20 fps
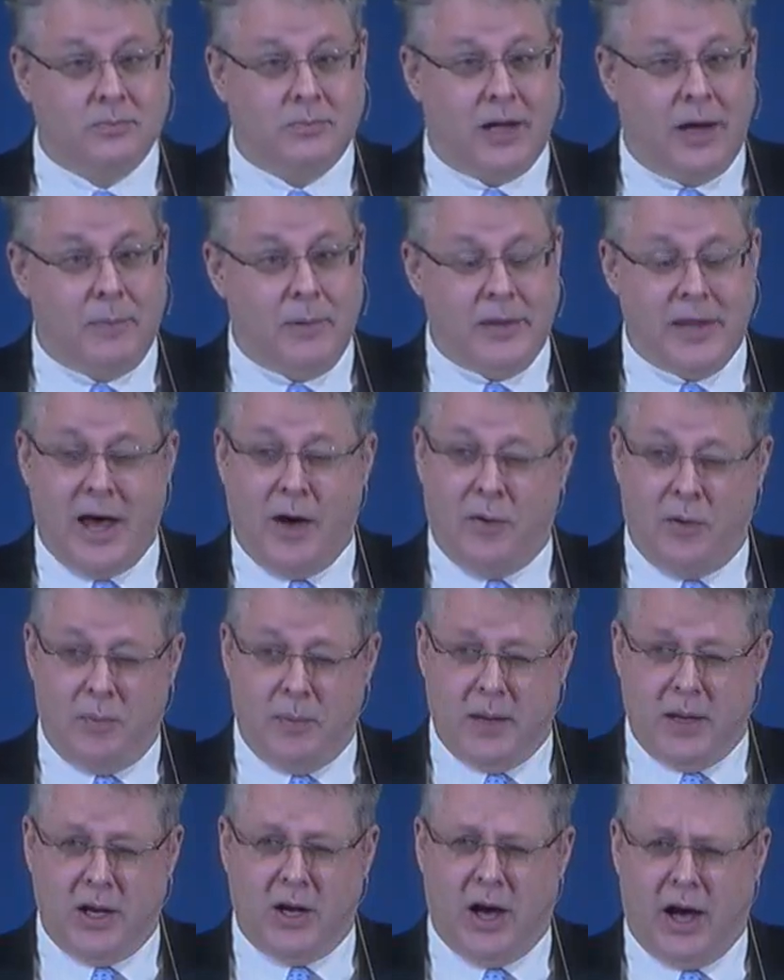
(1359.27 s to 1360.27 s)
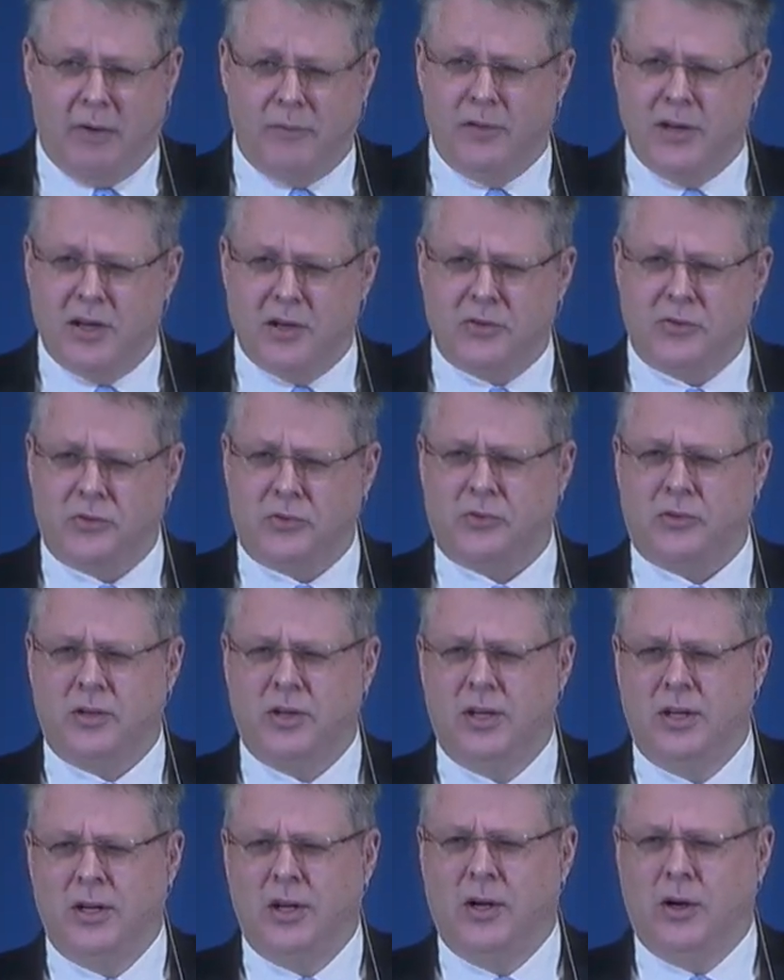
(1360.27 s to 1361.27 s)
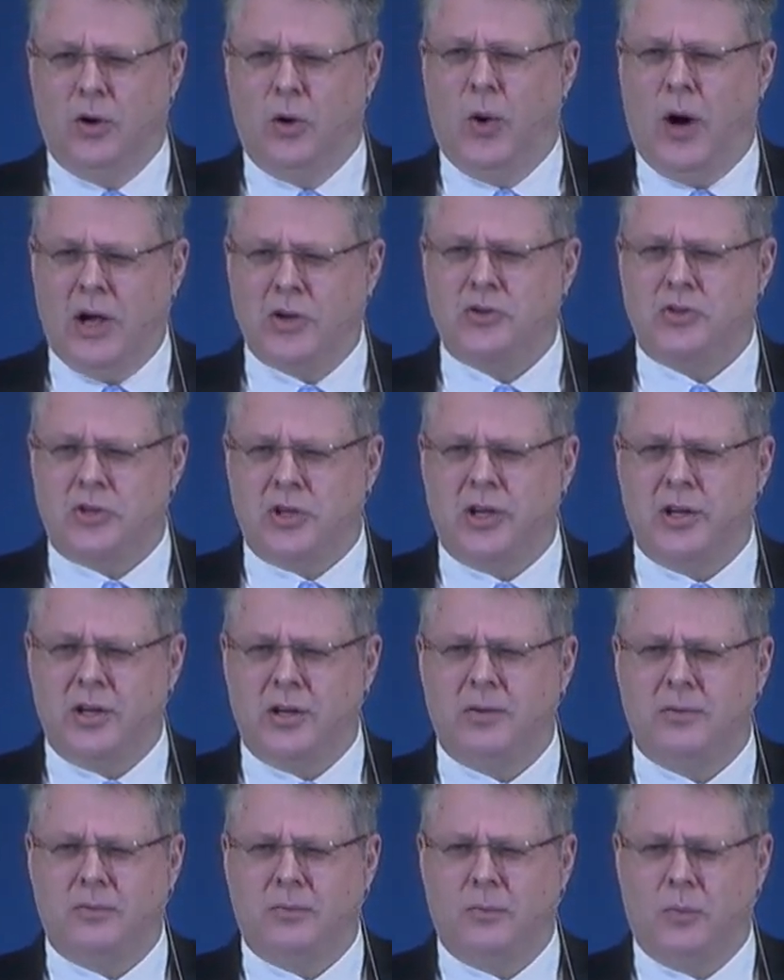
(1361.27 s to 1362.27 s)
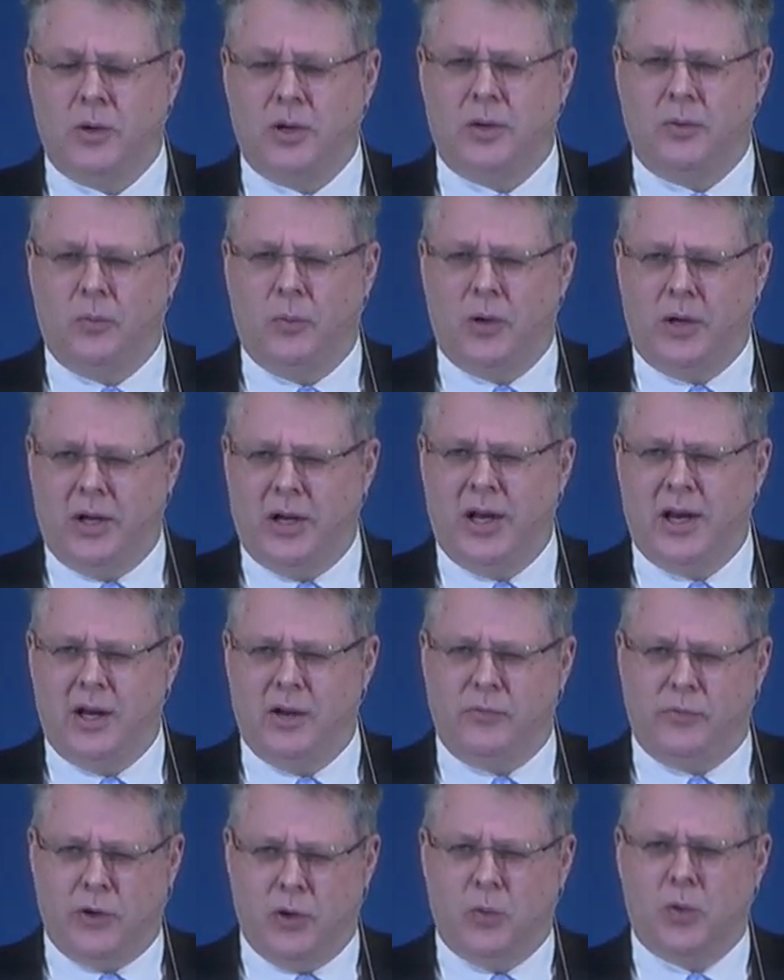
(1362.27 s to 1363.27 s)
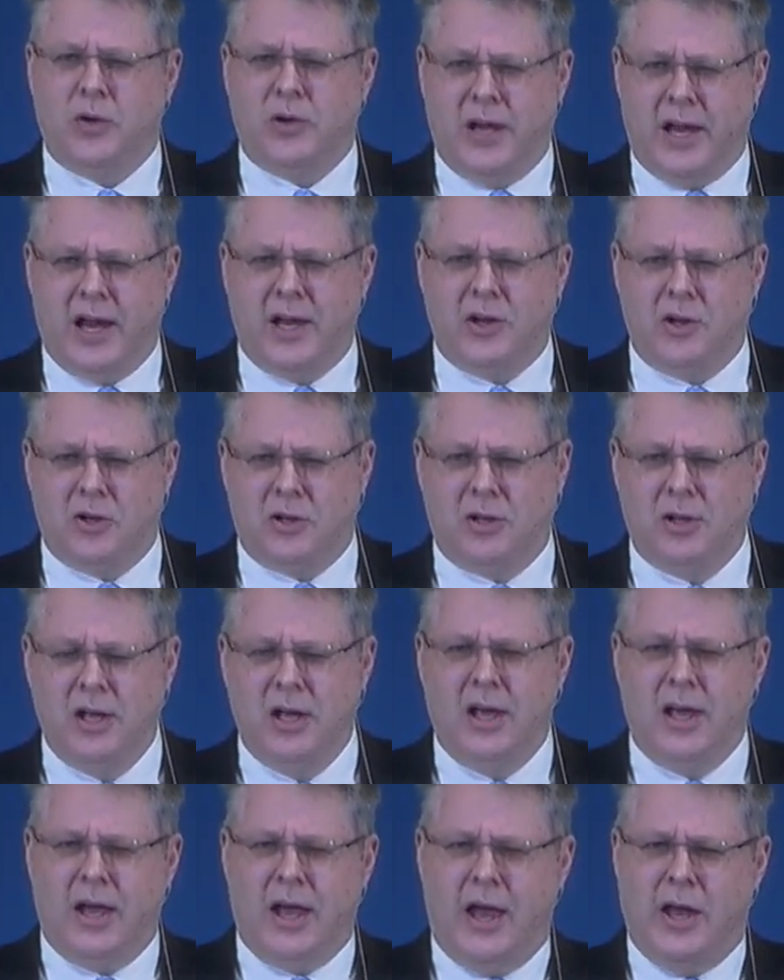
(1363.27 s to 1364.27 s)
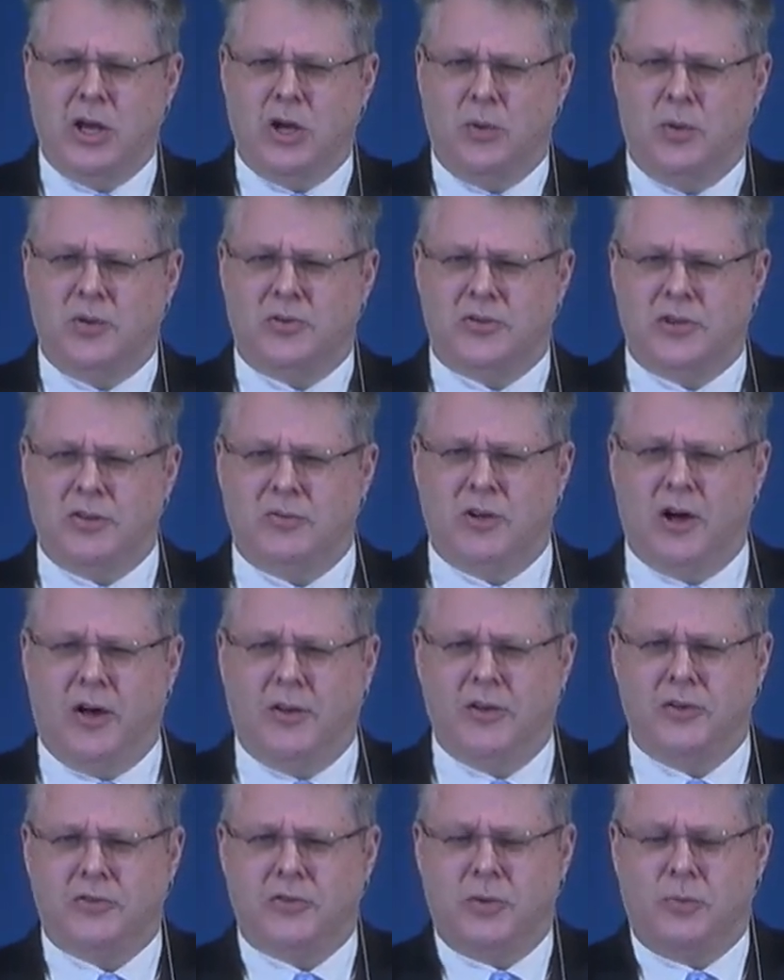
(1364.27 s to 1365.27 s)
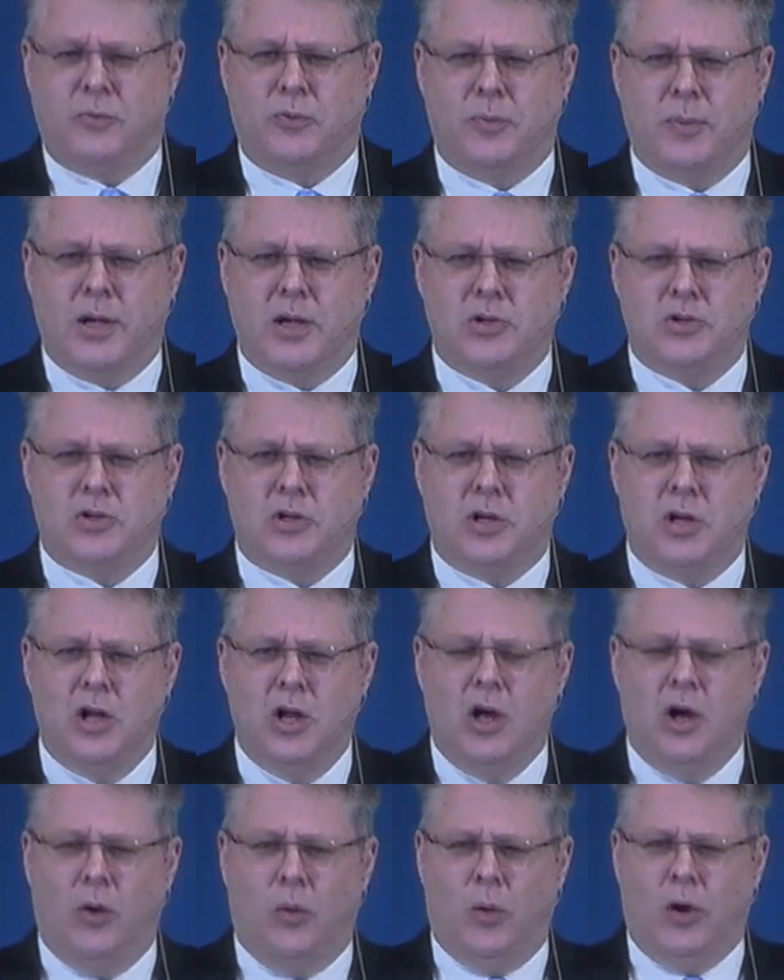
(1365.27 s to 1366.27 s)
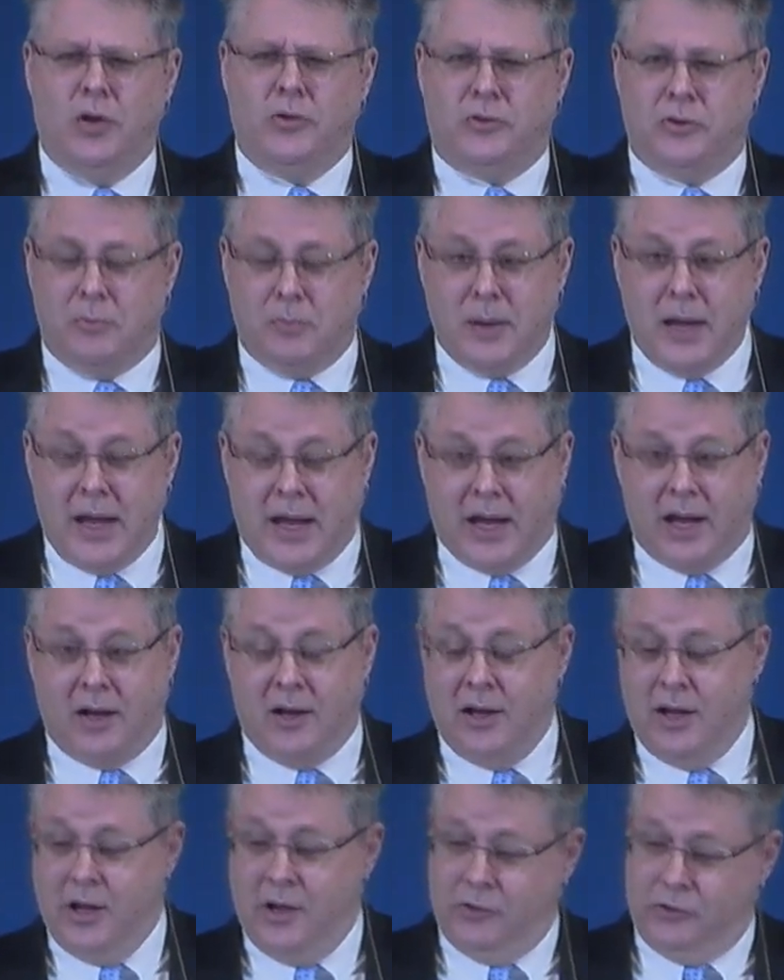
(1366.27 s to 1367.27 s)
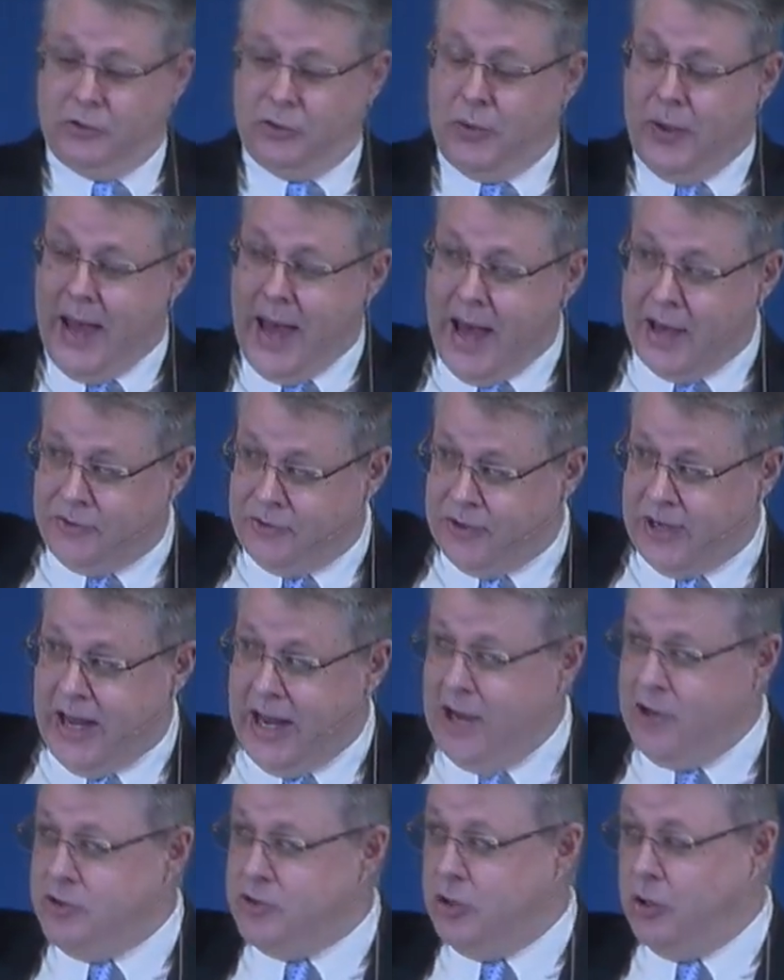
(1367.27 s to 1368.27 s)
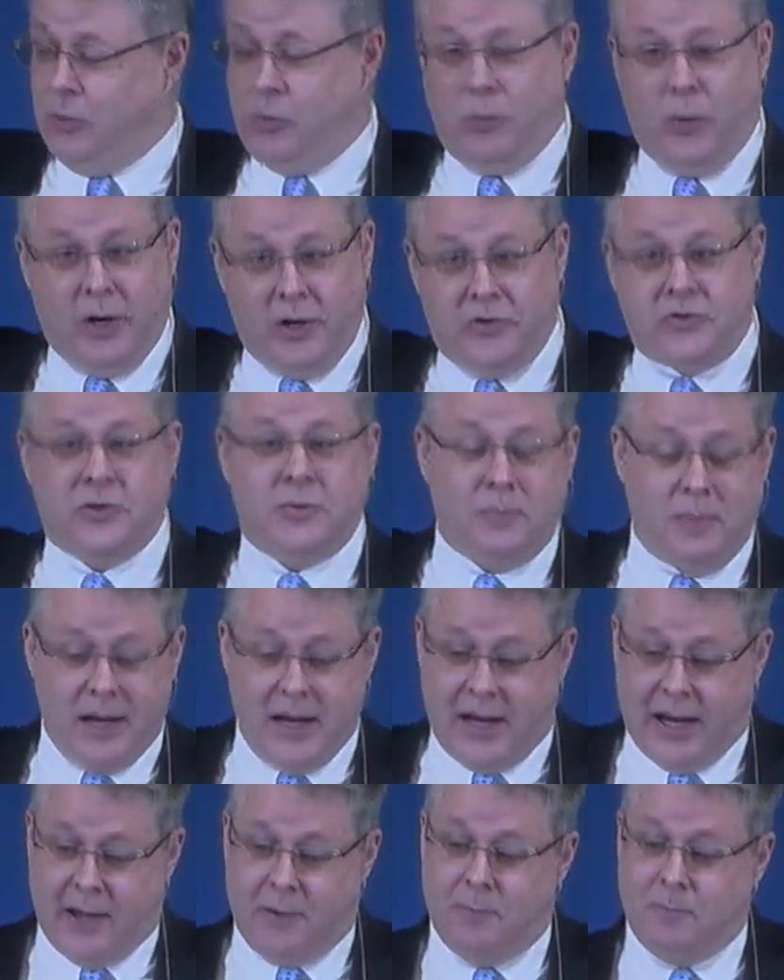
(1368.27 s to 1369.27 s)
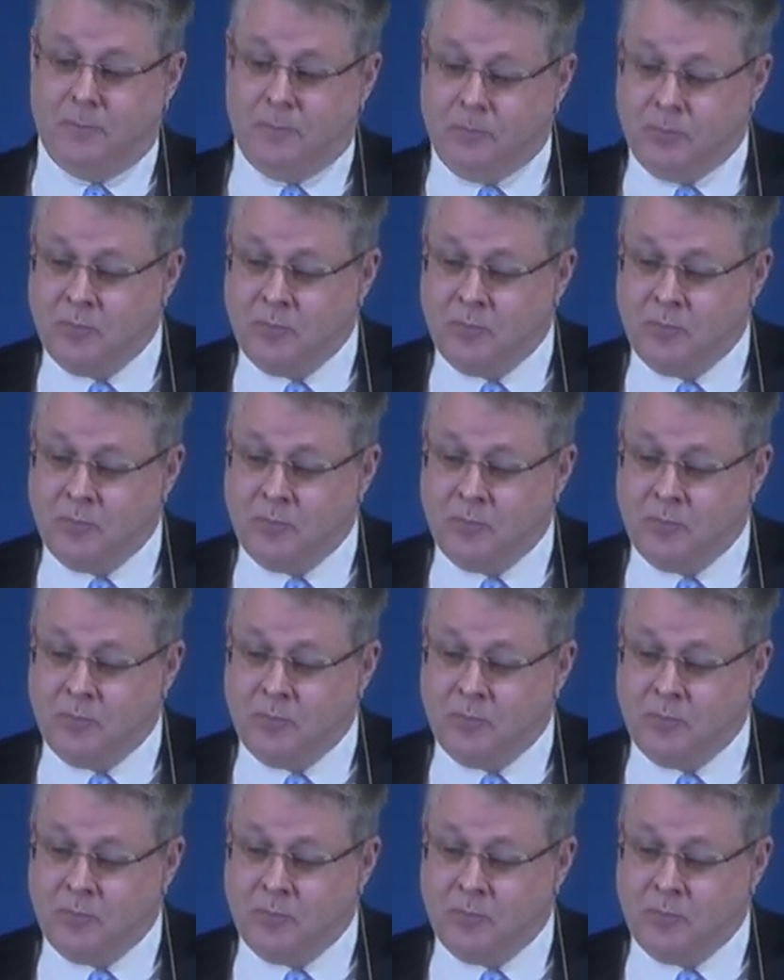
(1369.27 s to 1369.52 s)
I mean, that would be an obvious question, wouldn't it, if you were Daniel and you received all this information? What does it mean? So he asks the angel, what does it mean?